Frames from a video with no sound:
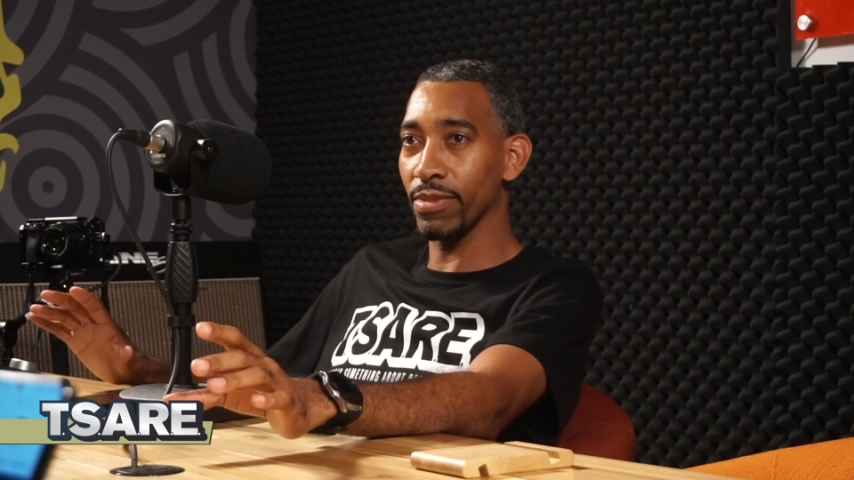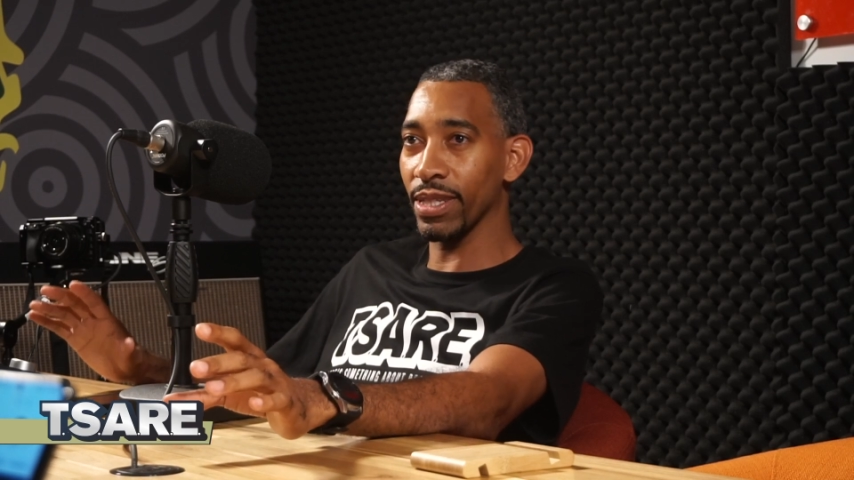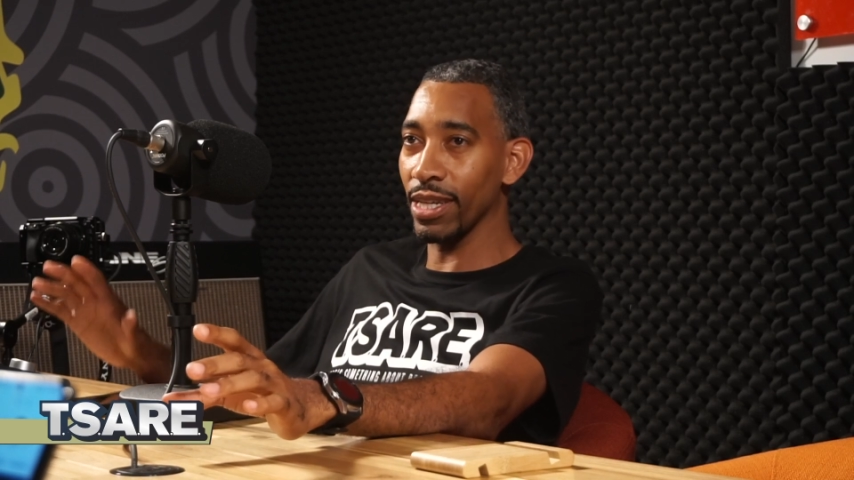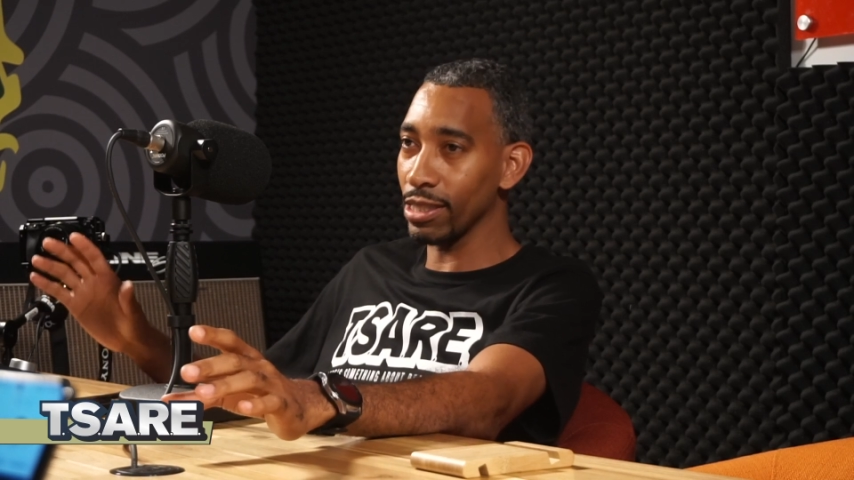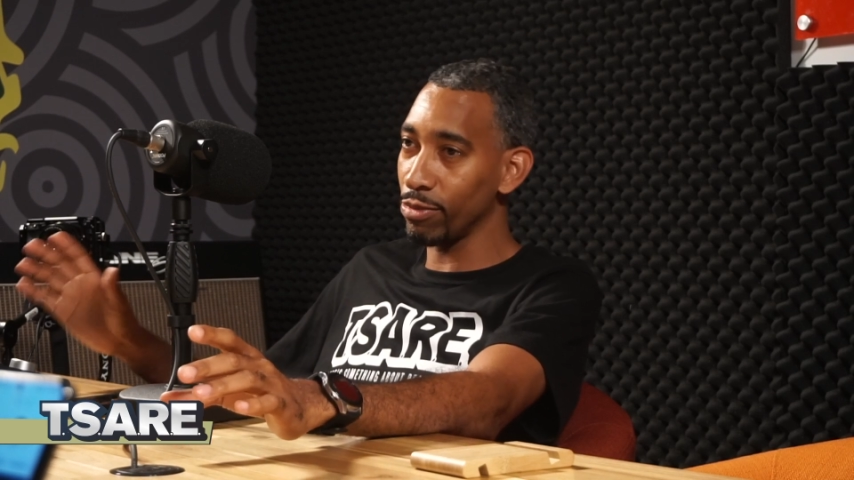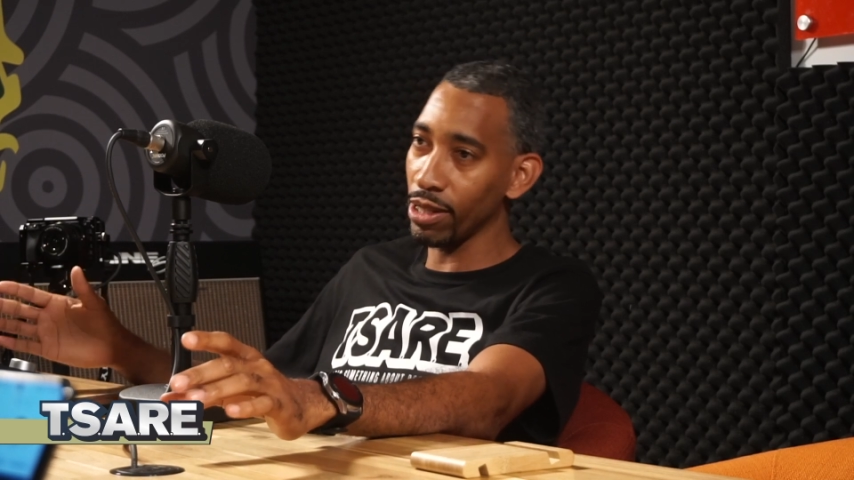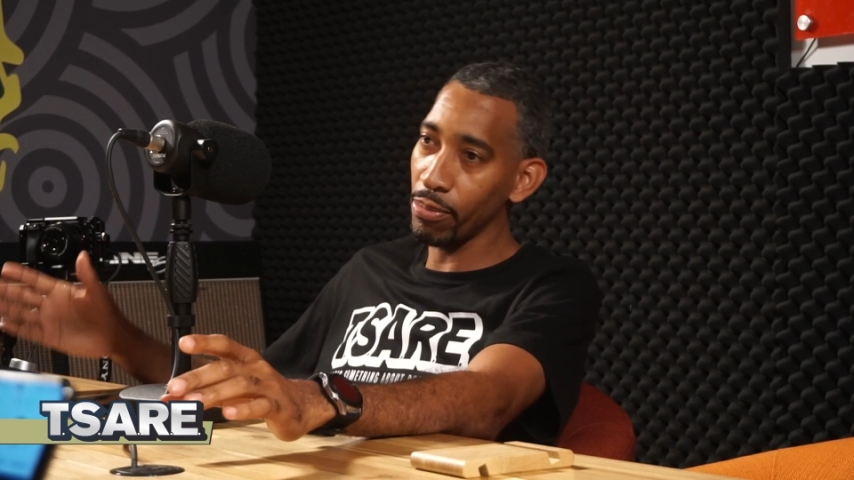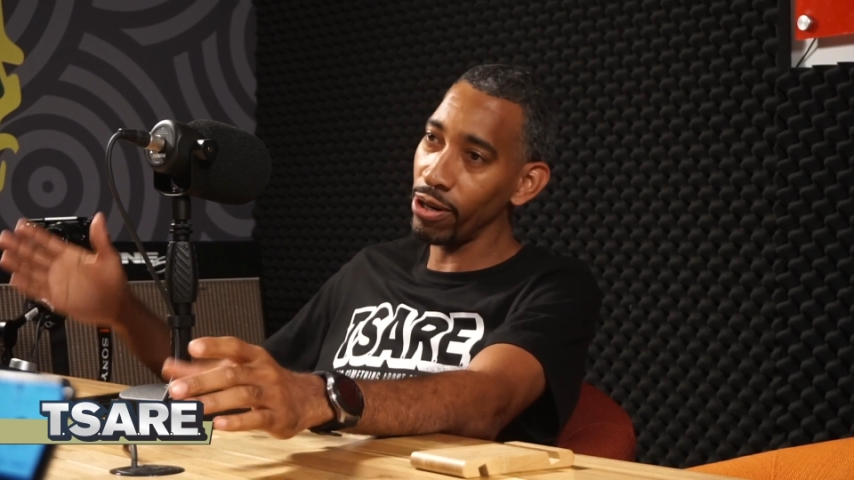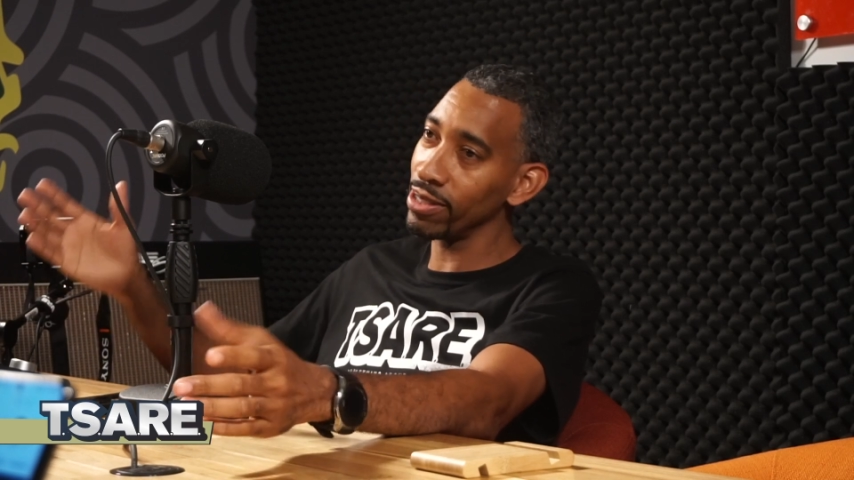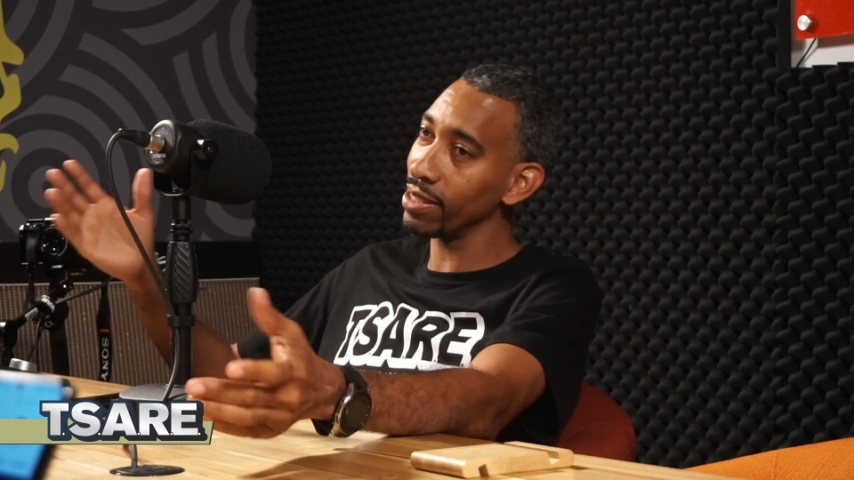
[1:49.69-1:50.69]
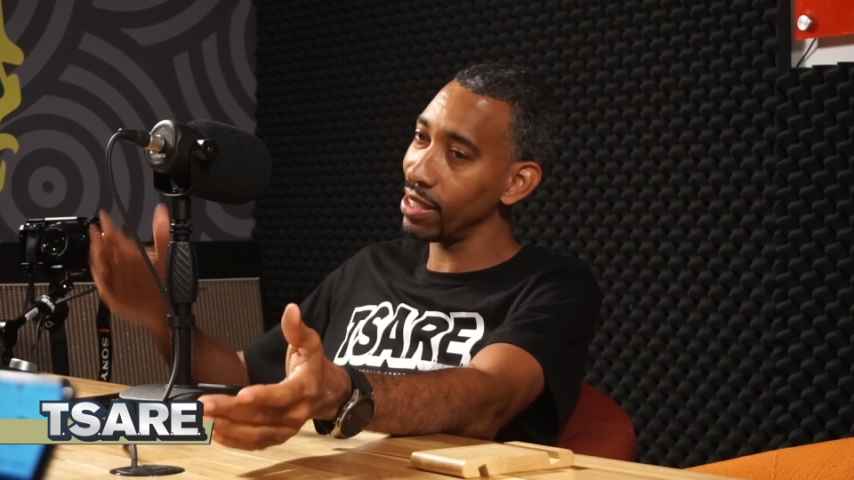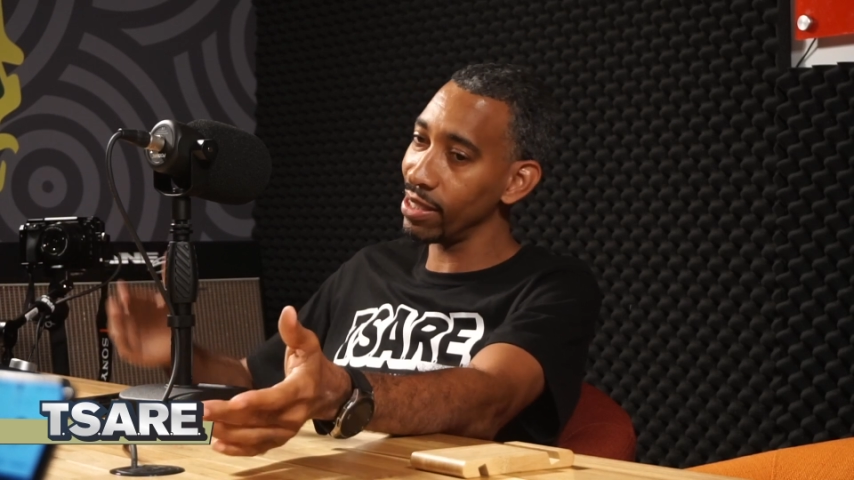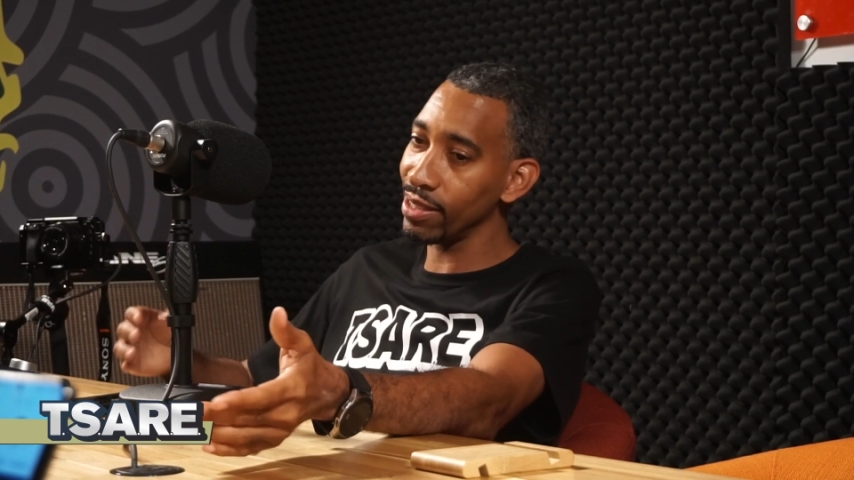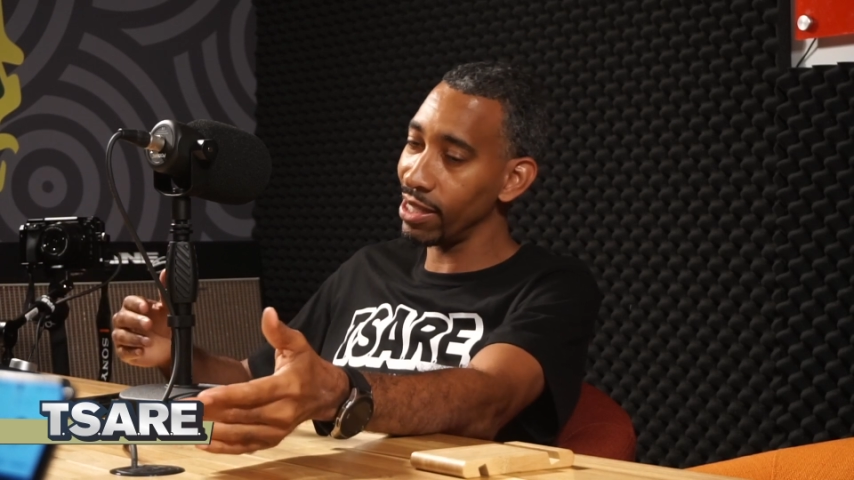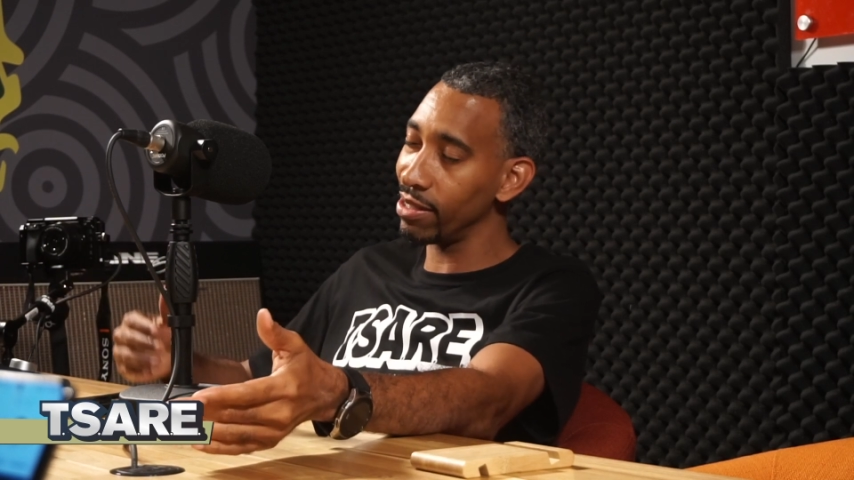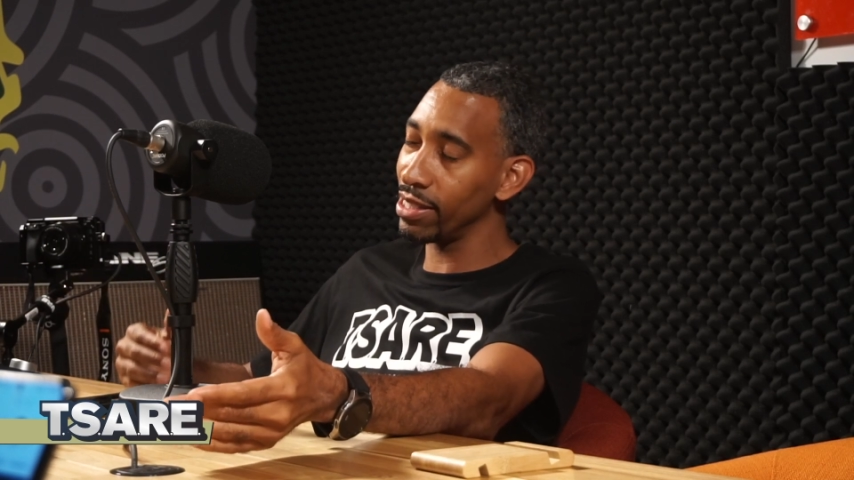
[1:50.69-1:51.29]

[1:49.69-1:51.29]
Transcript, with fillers: because when the person gets there,